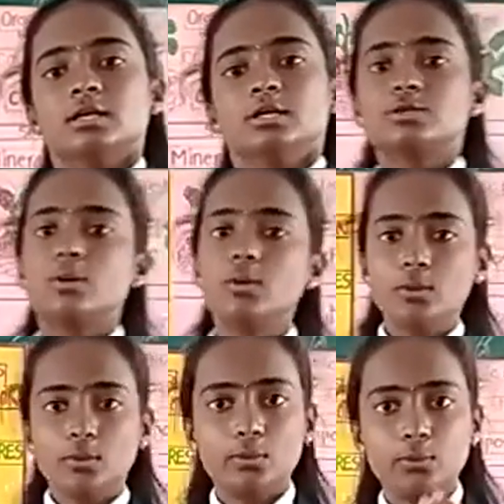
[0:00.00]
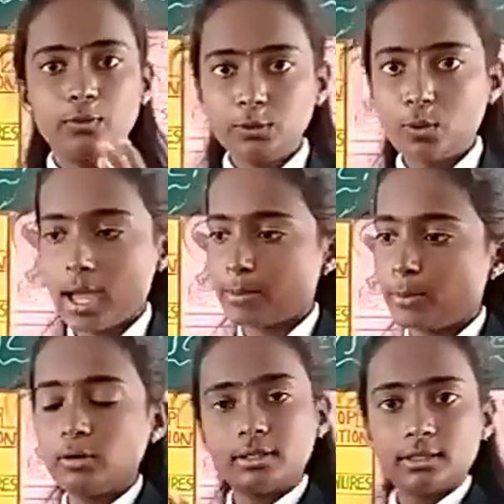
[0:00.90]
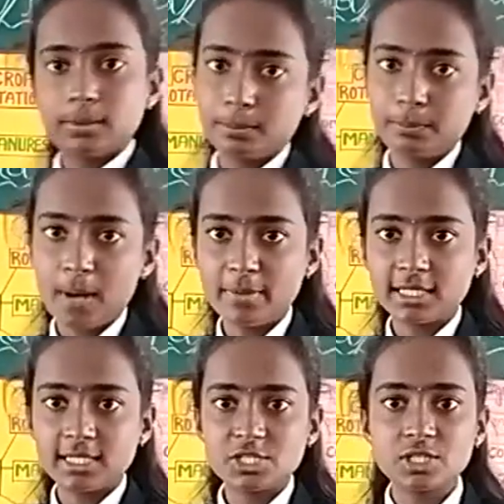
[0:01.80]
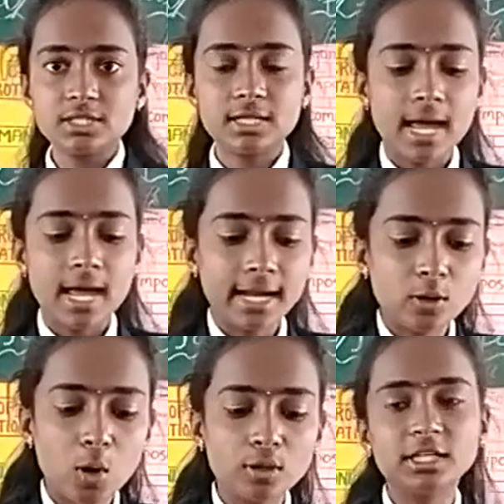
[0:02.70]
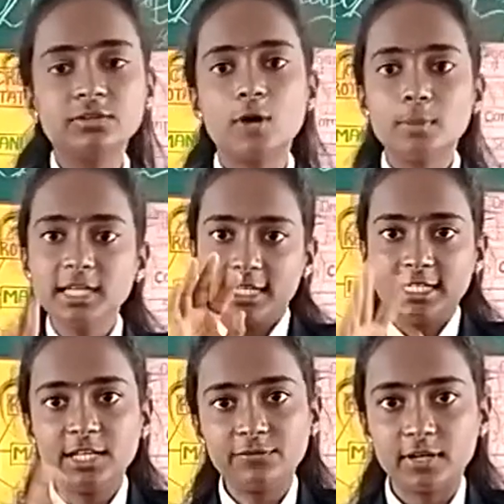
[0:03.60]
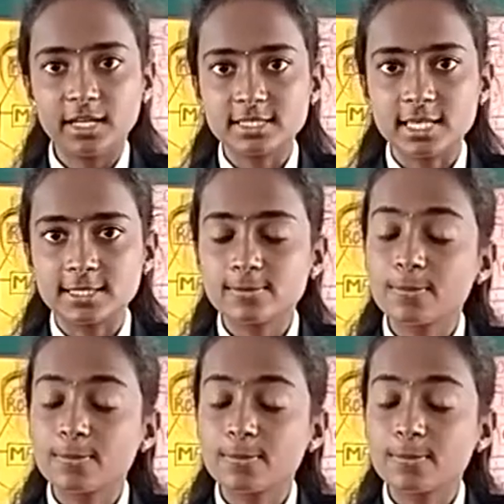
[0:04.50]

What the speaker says: So we know about permaculture and organic farming differences.